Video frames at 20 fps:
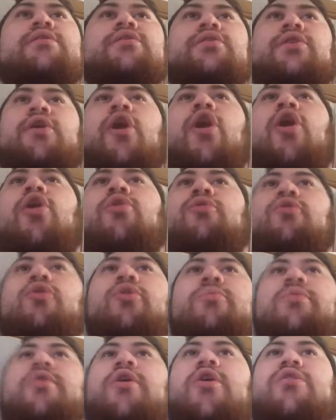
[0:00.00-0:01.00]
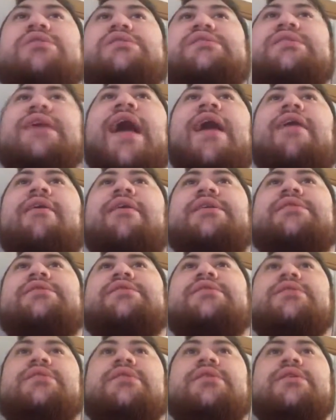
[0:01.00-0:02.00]
the whole room goes
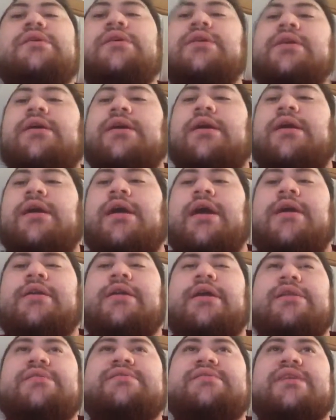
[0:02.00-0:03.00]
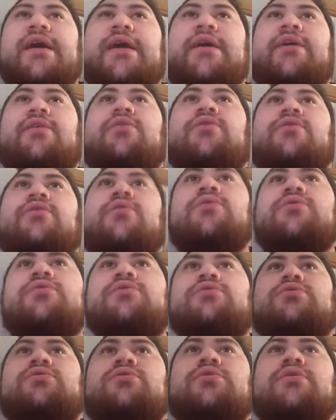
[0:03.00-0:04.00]
silent, and they say,
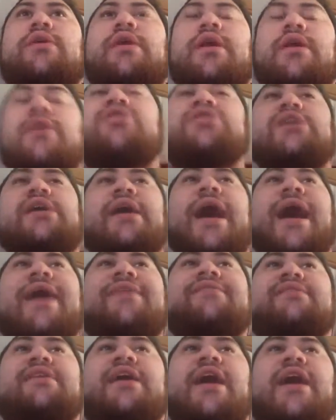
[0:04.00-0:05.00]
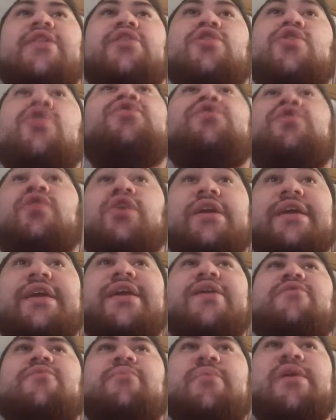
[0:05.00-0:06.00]
she asks, can you
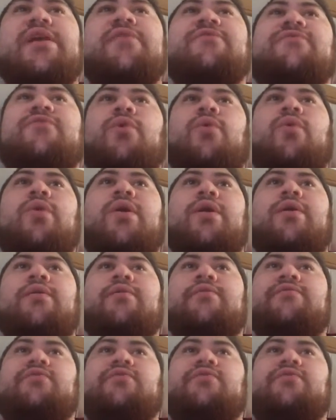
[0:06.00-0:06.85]
forgive me for